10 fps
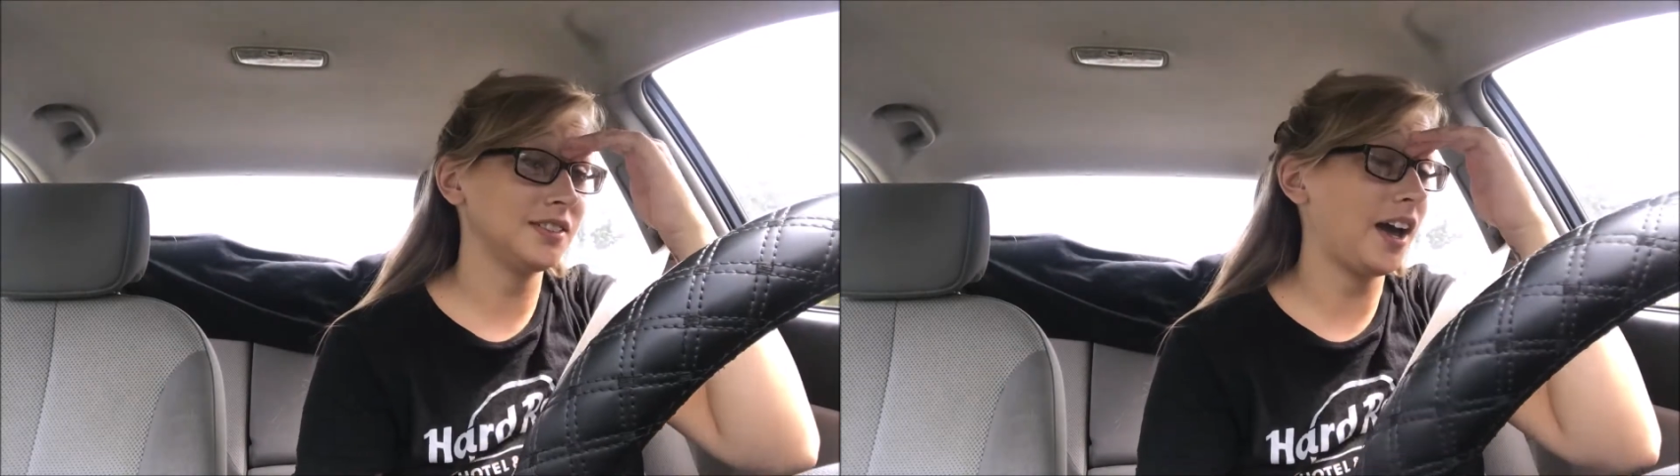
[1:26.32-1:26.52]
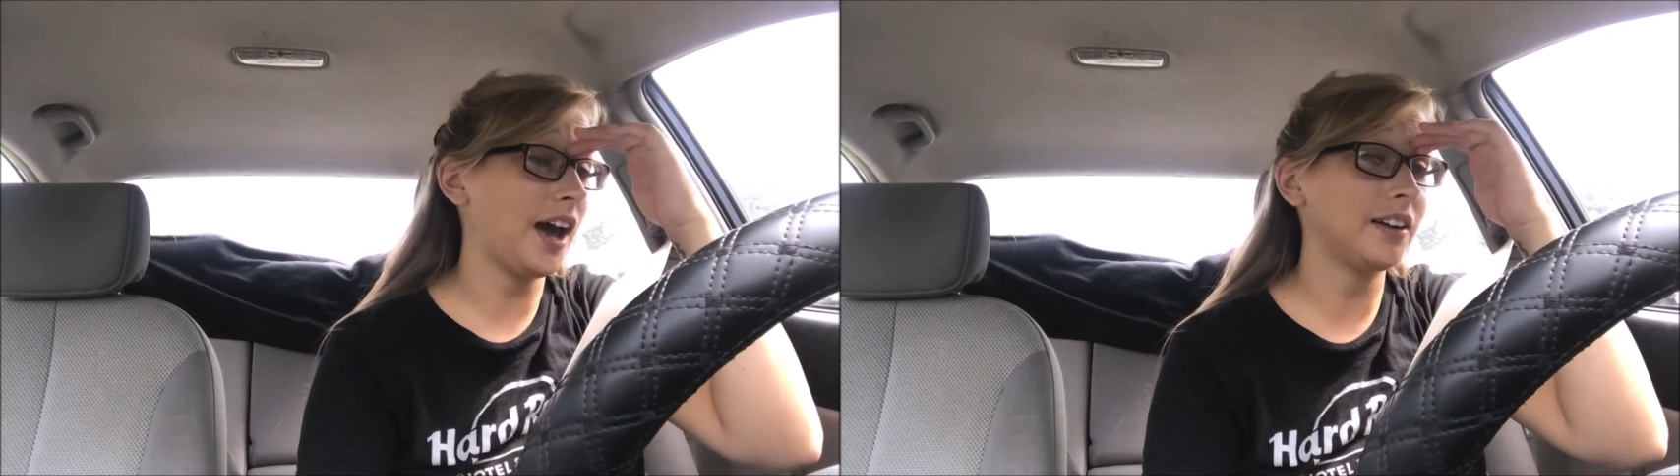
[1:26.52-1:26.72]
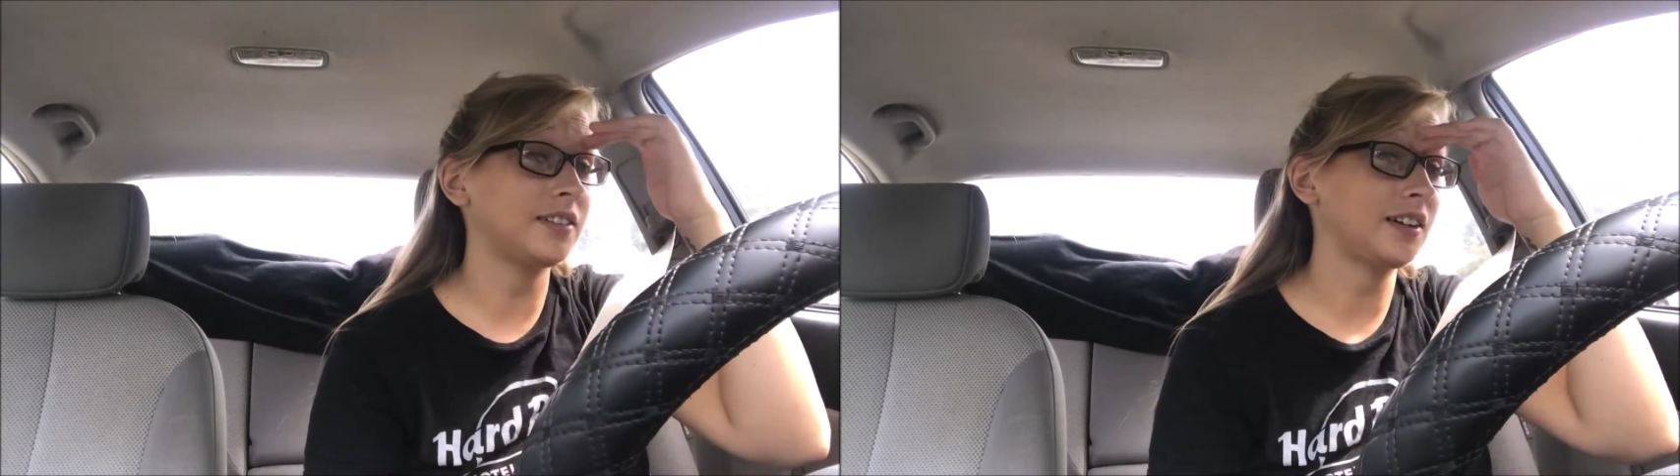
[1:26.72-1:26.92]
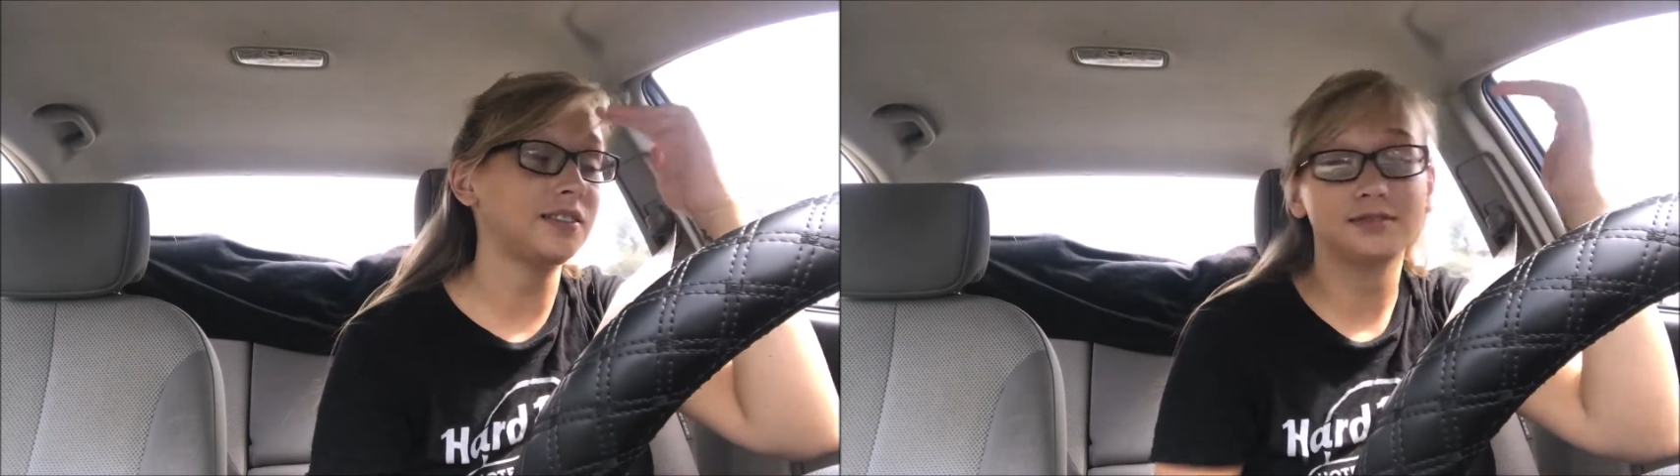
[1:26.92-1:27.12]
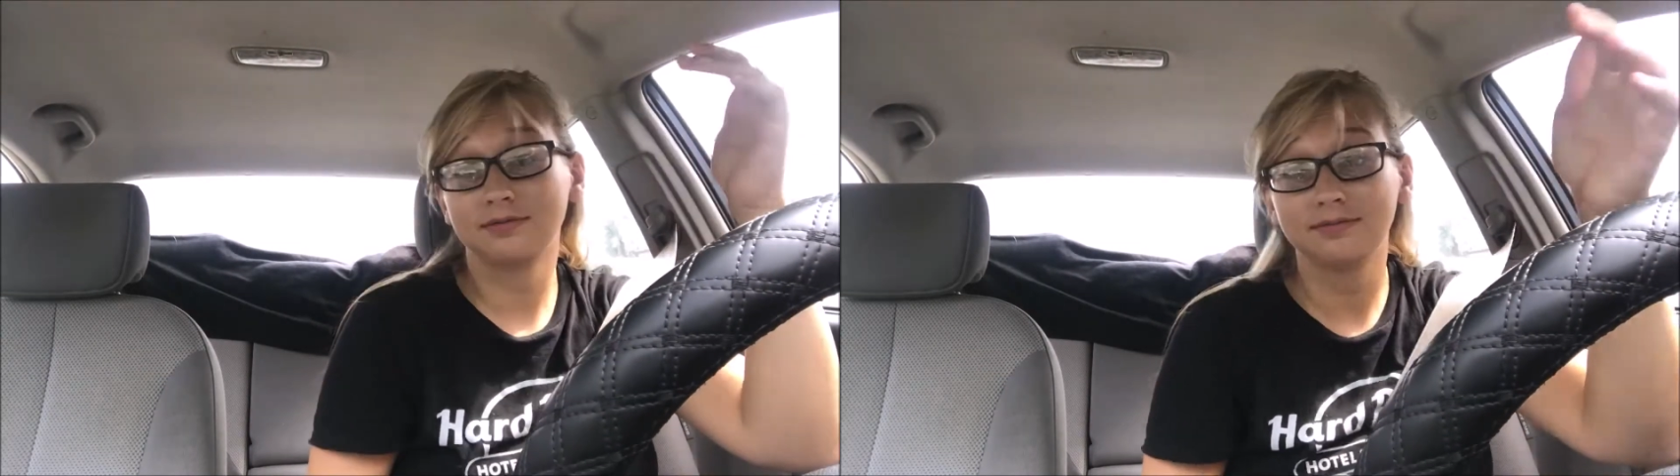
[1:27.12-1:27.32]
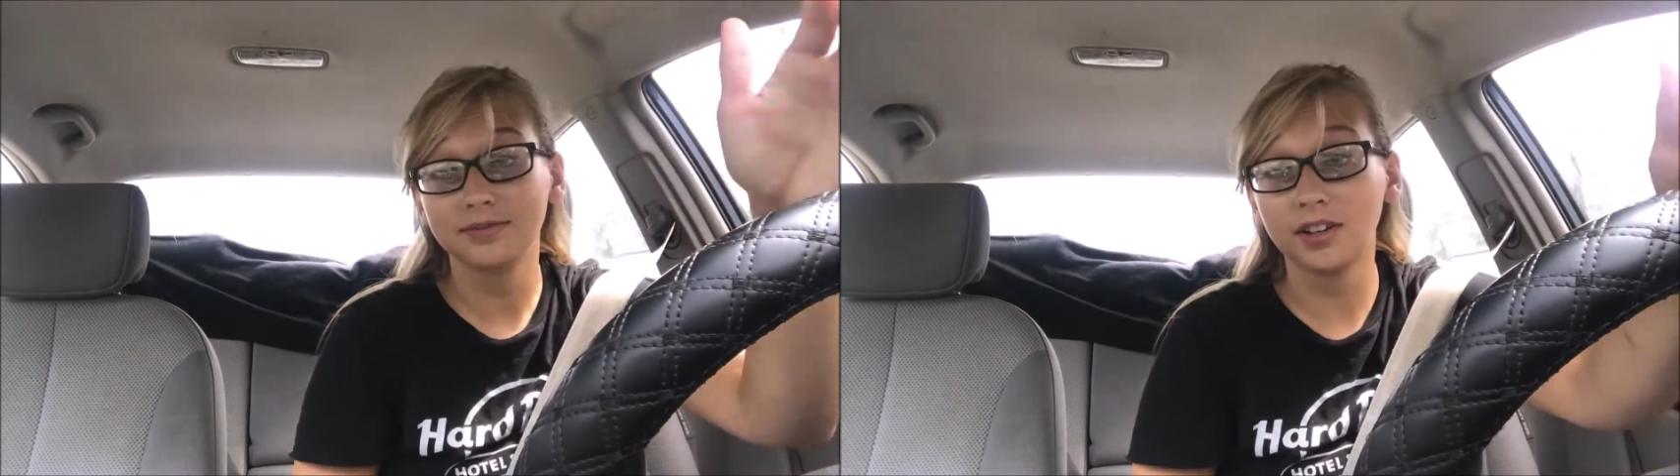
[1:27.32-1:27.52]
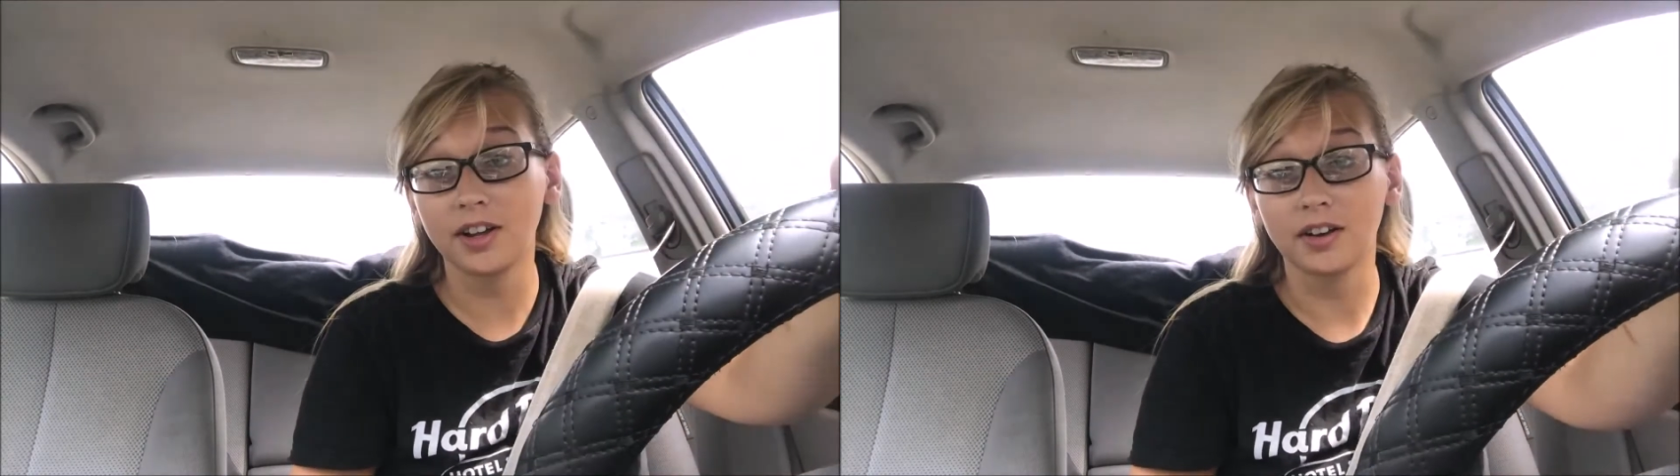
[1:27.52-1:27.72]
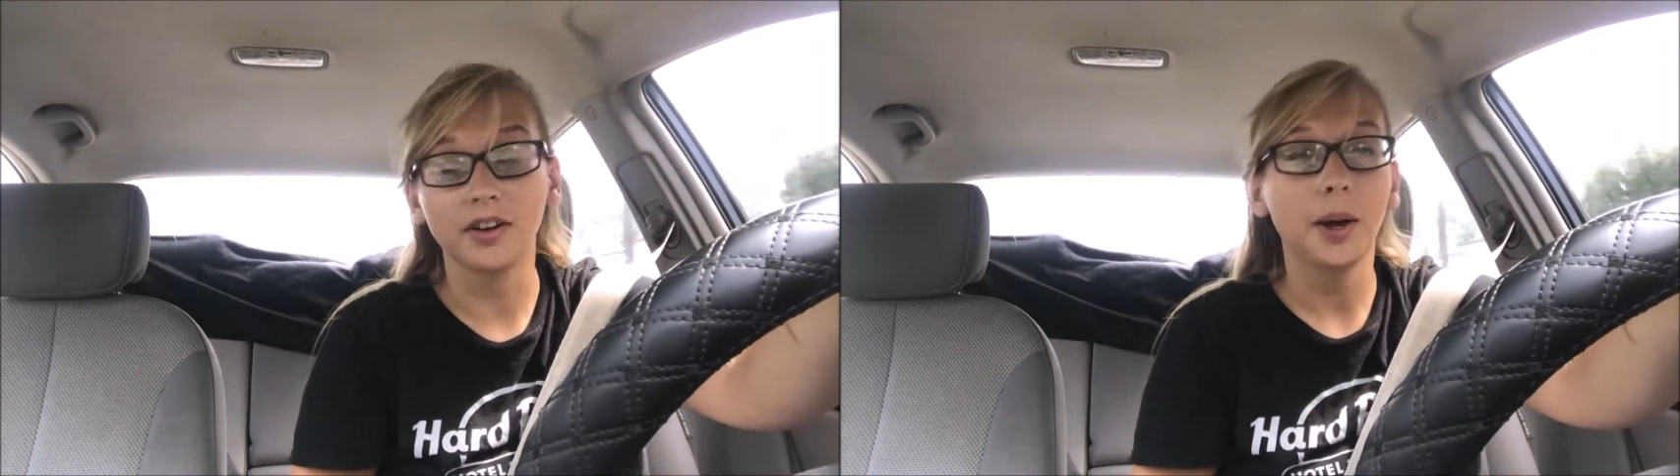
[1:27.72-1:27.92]
I don't know.
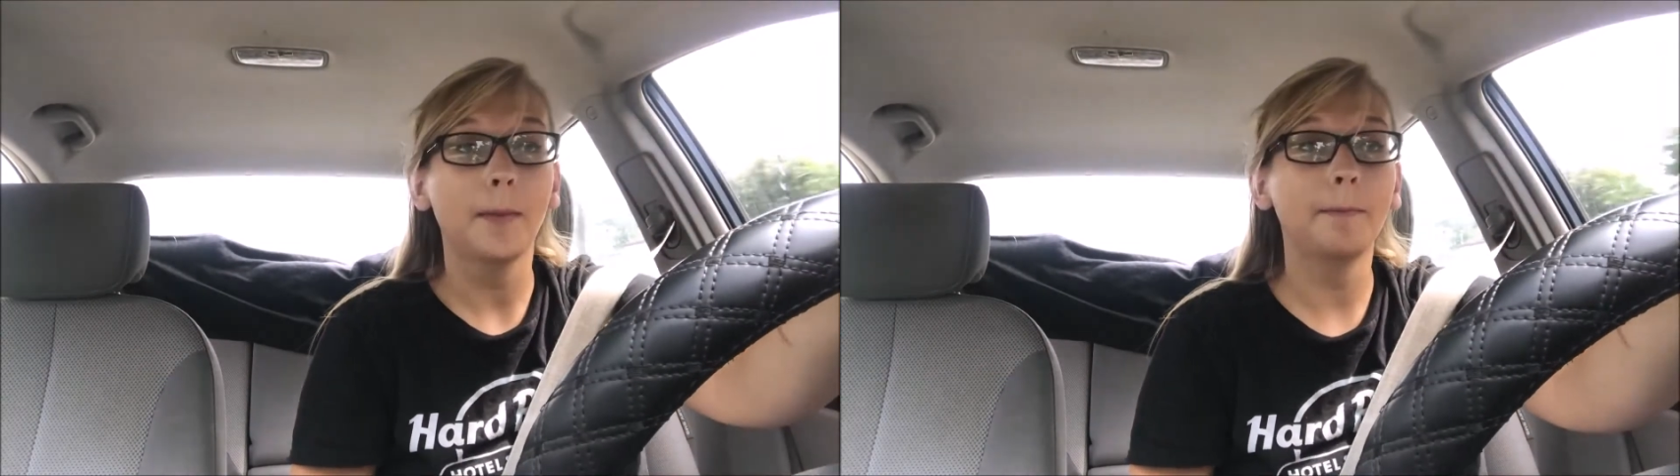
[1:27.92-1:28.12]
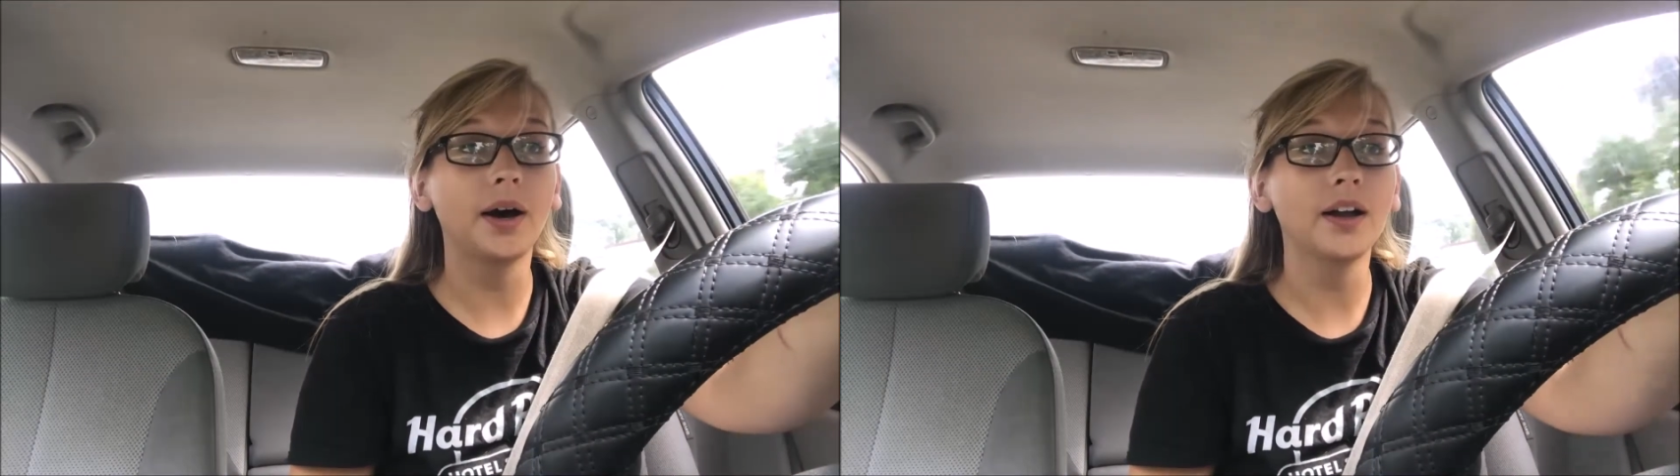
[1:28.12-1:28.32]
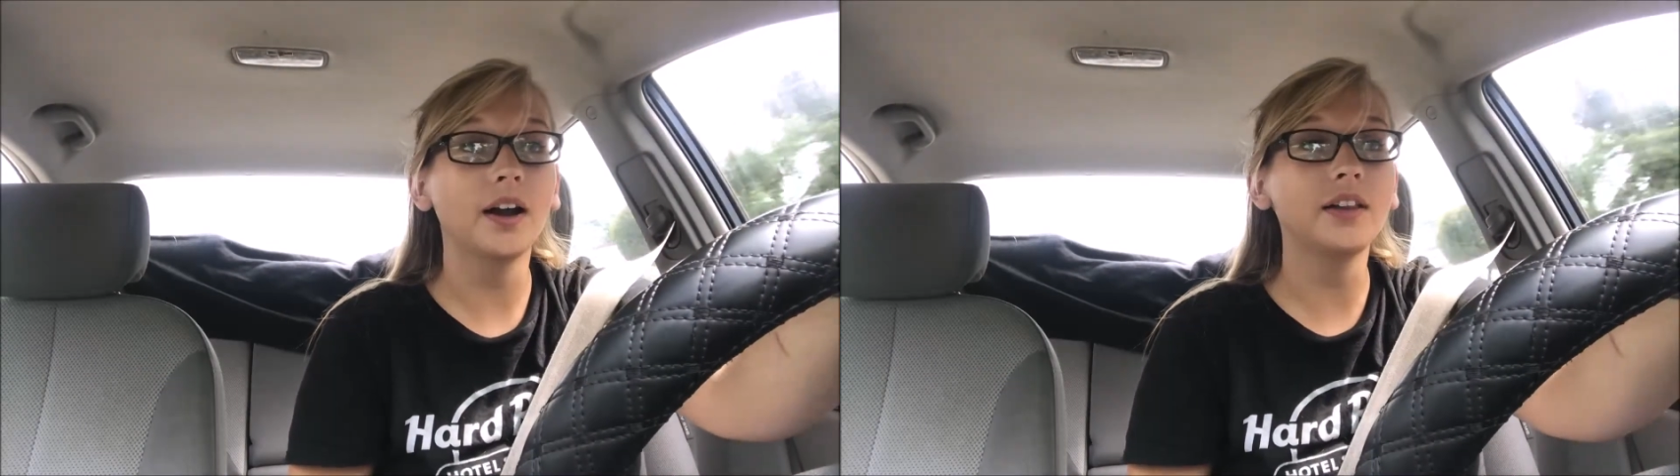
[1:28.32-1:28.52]
But